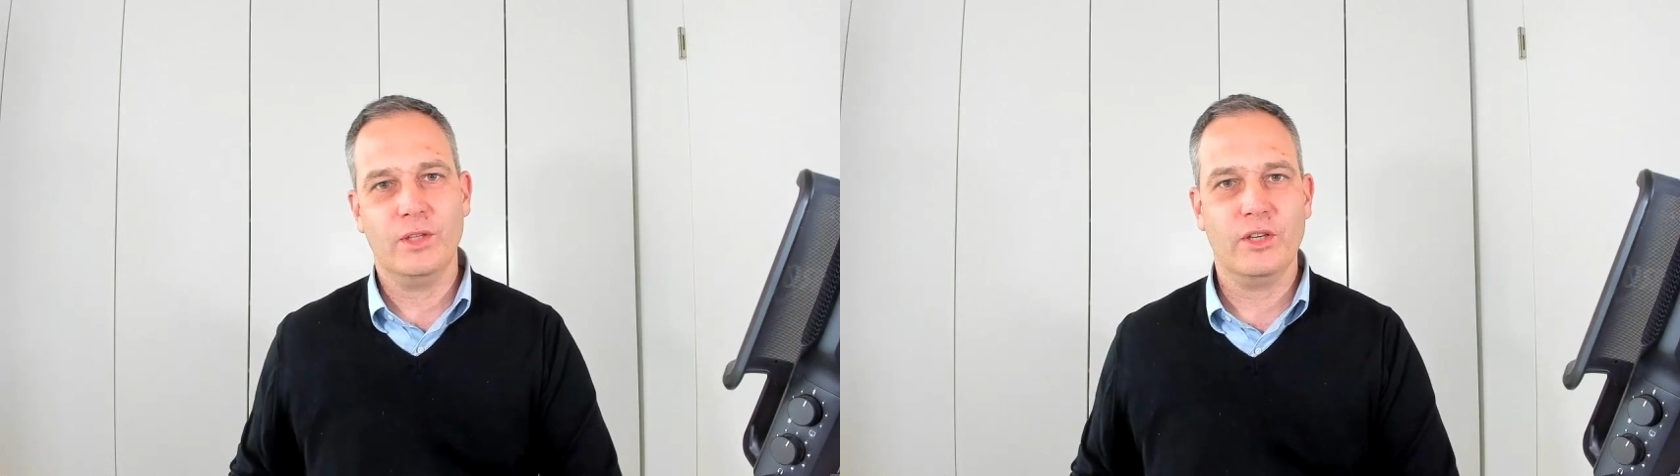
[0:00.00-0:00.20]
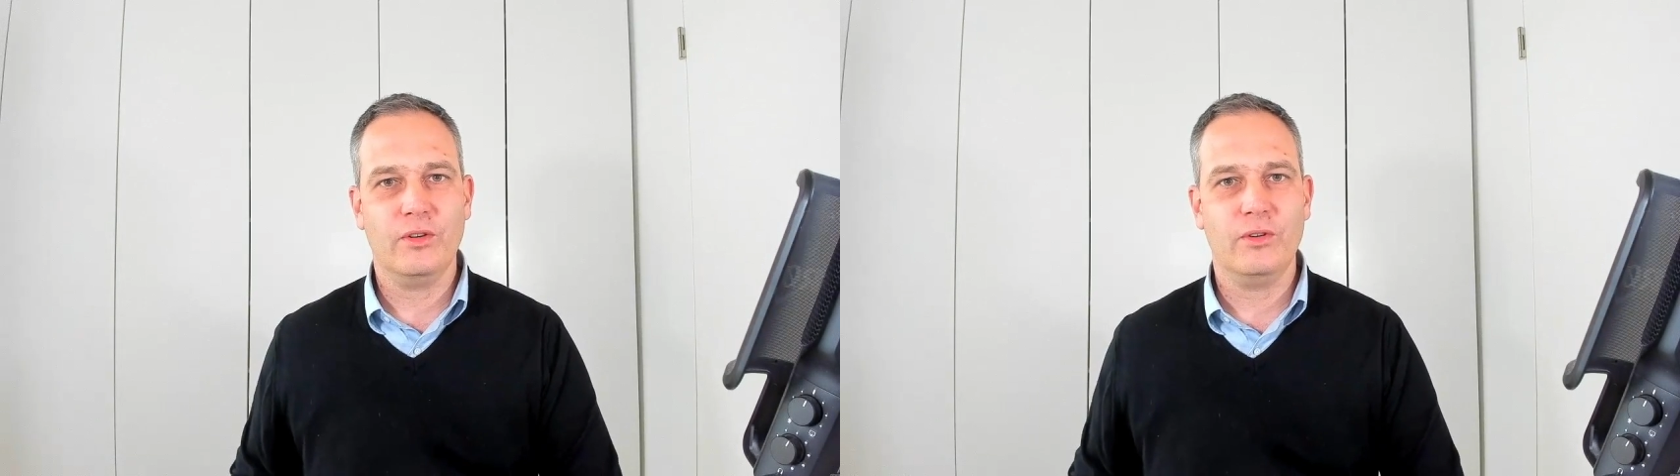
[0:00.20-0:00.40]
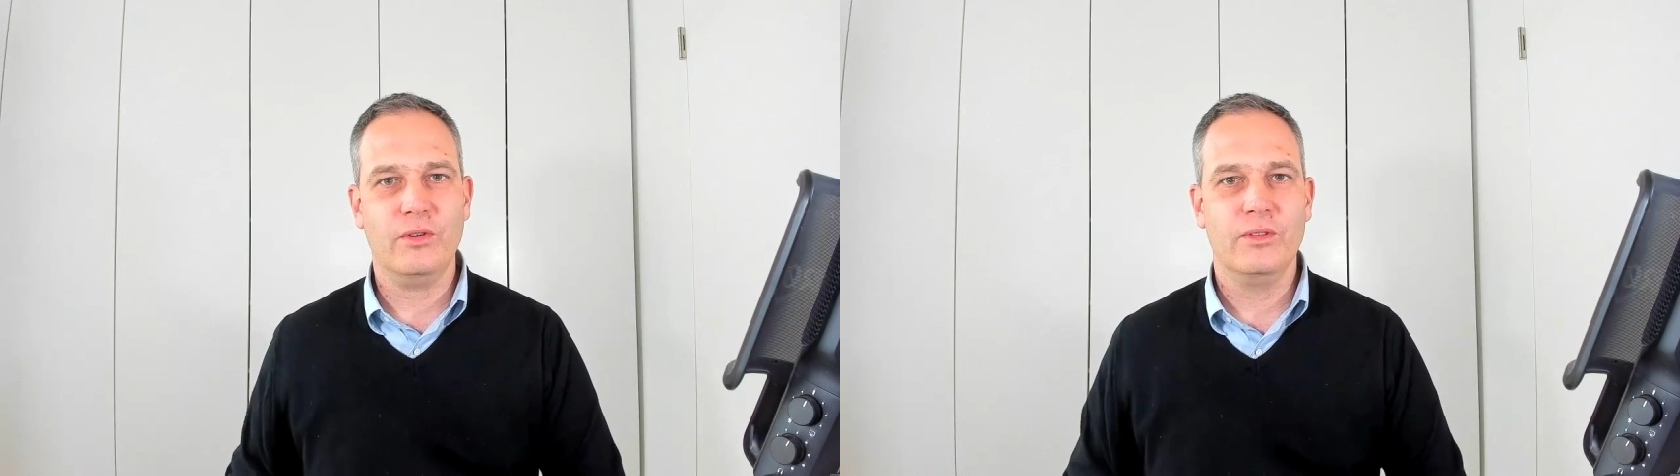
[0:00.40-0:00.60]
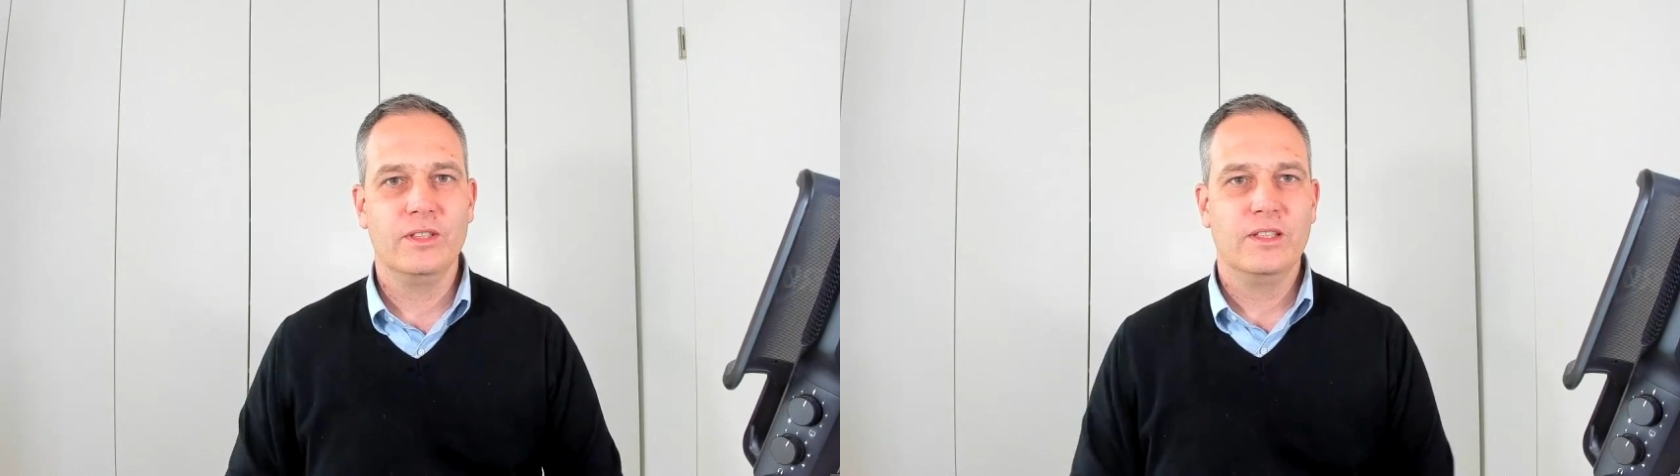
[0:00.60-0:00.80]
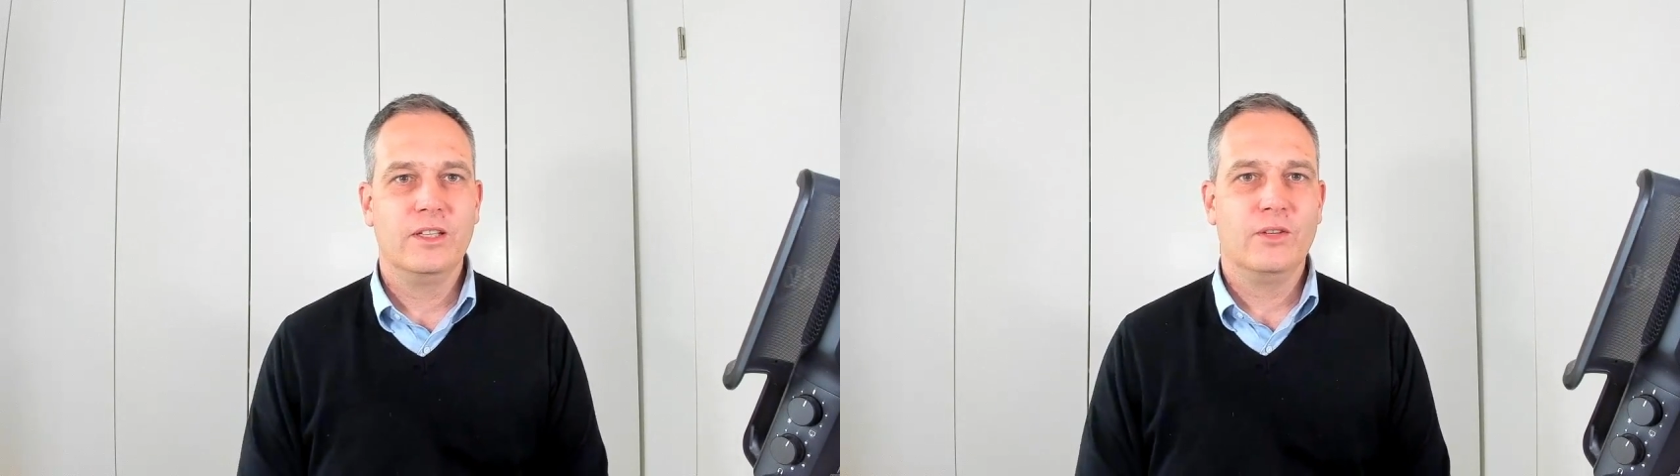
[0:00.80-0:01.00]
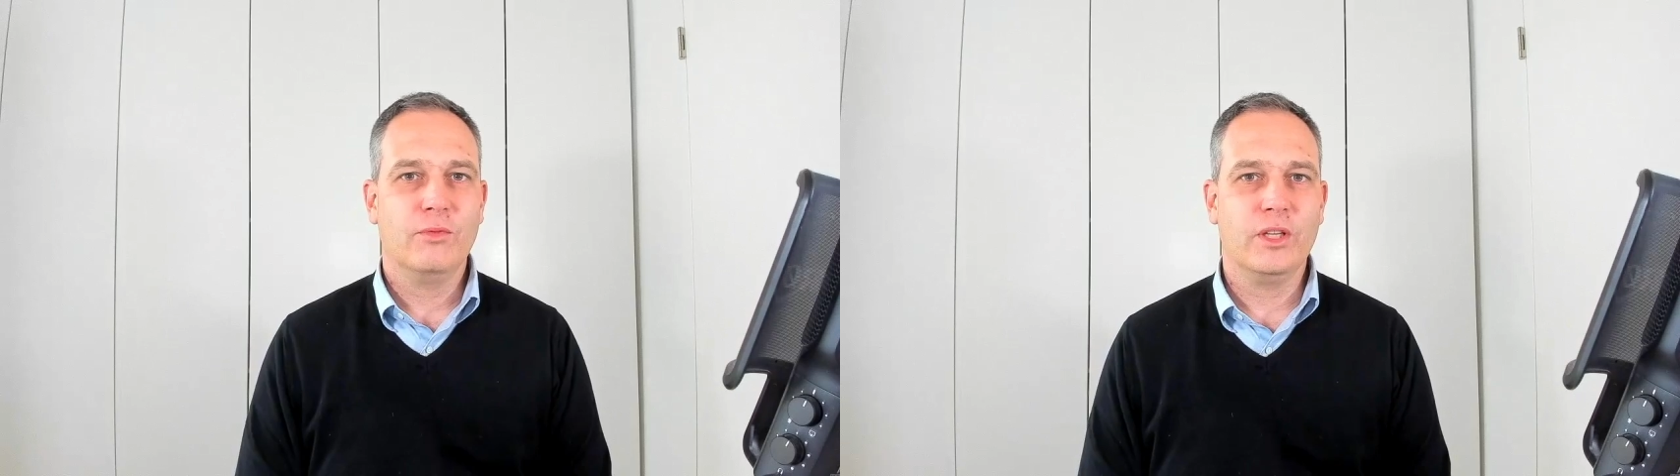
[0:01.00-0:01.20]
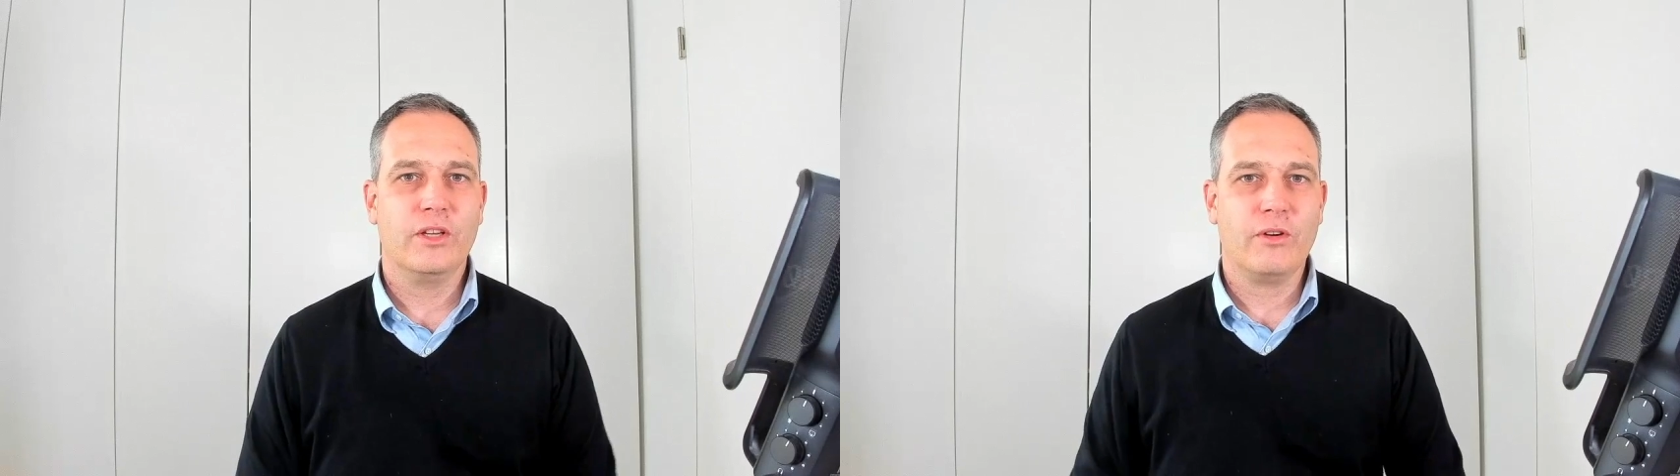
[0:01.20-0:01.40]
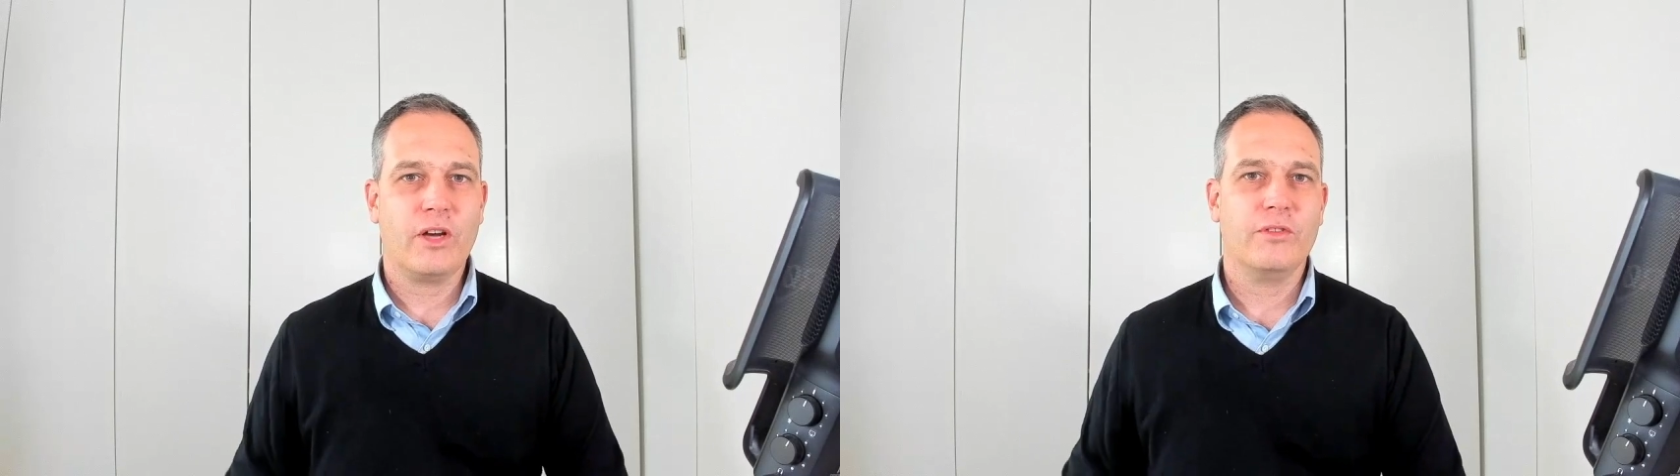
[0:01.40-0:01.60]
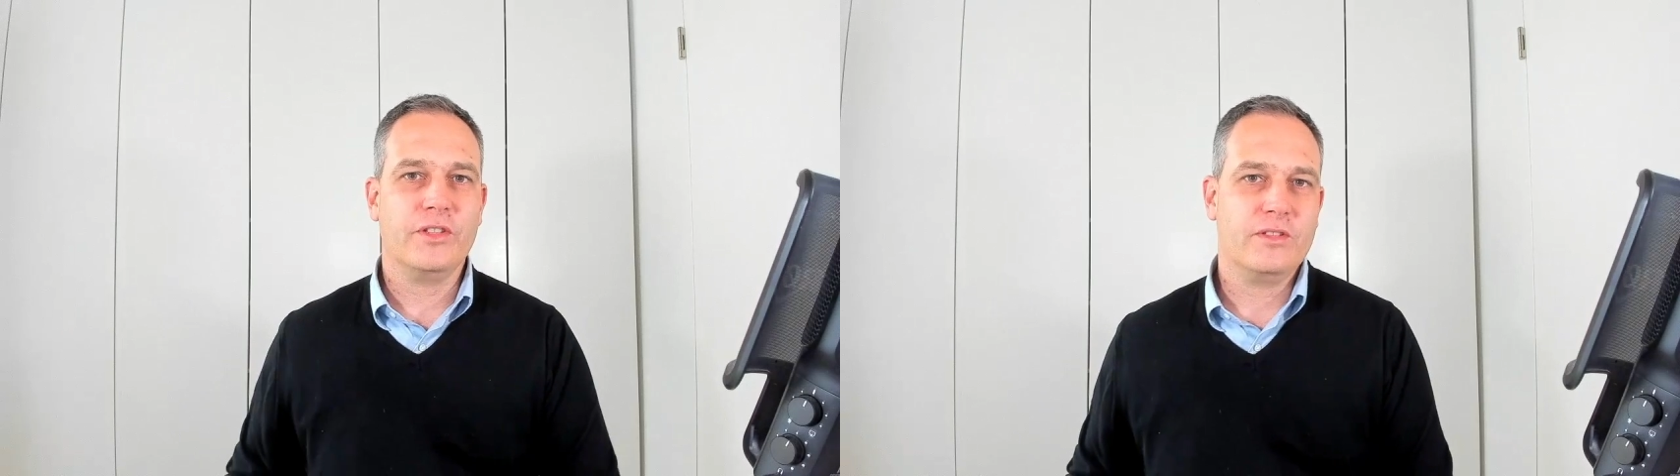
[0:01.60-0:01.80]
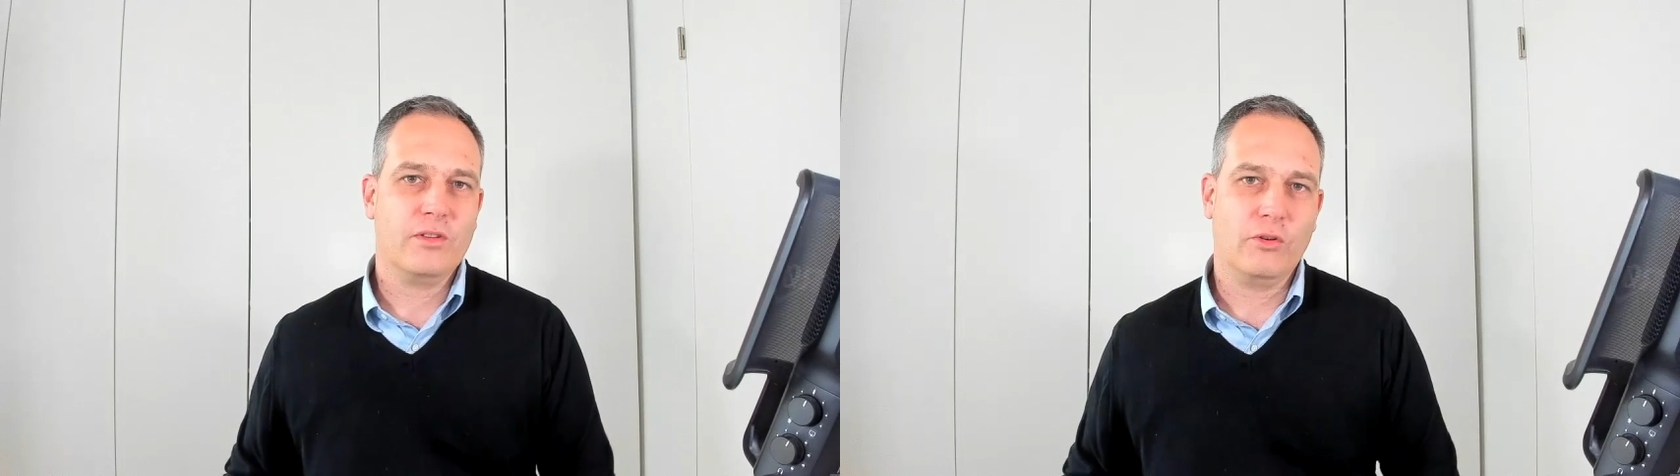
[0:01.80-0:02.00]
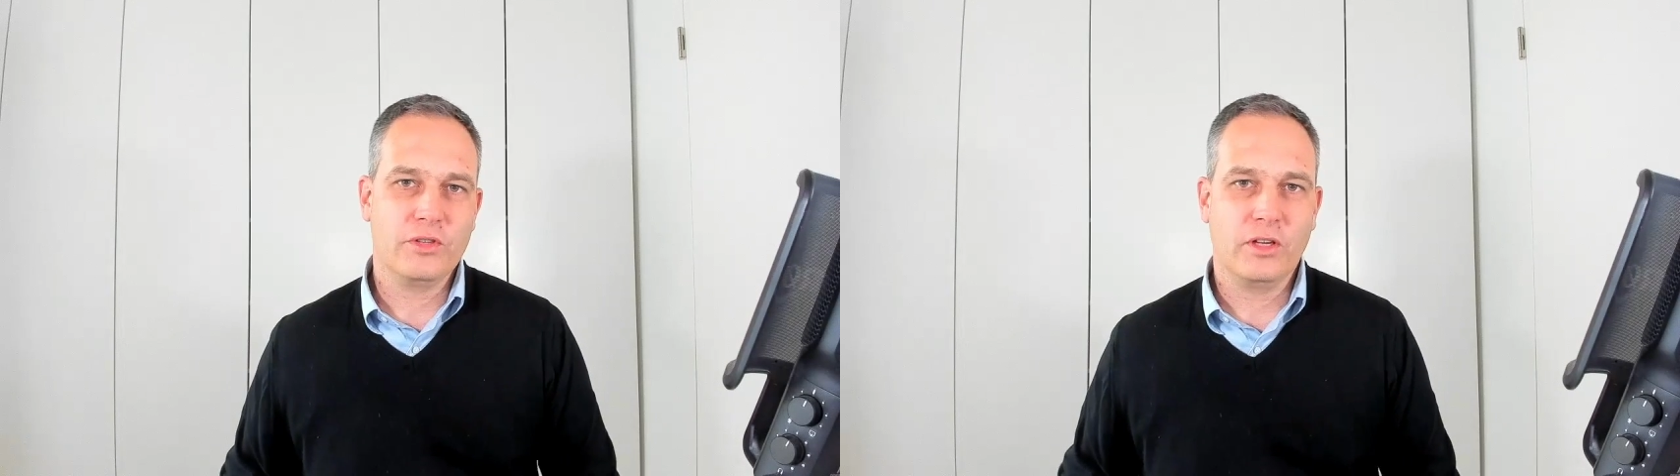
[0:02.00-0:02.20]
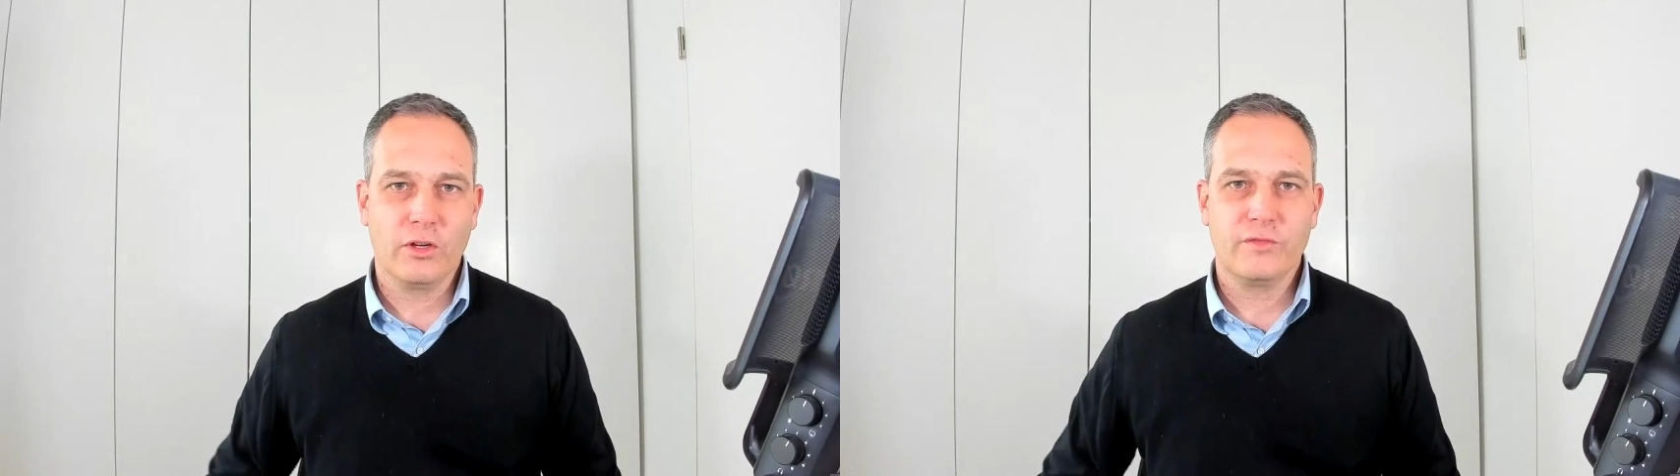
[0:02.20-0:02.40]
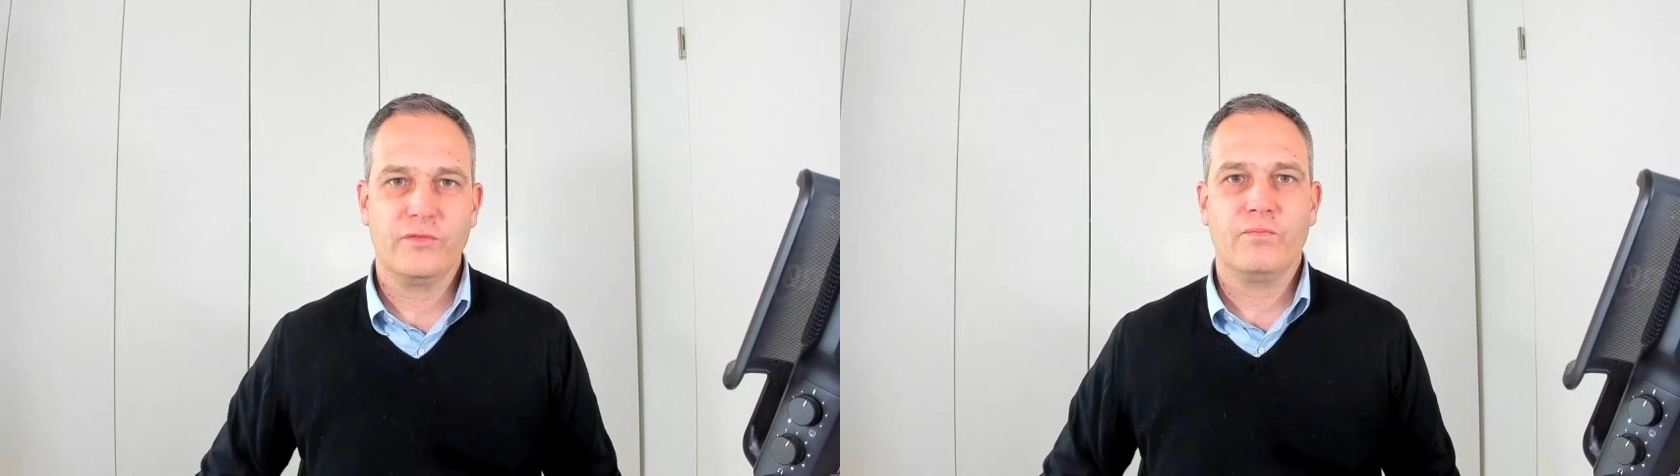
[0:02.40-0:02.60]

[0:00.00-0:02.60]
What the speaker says: will go out. This is also a lot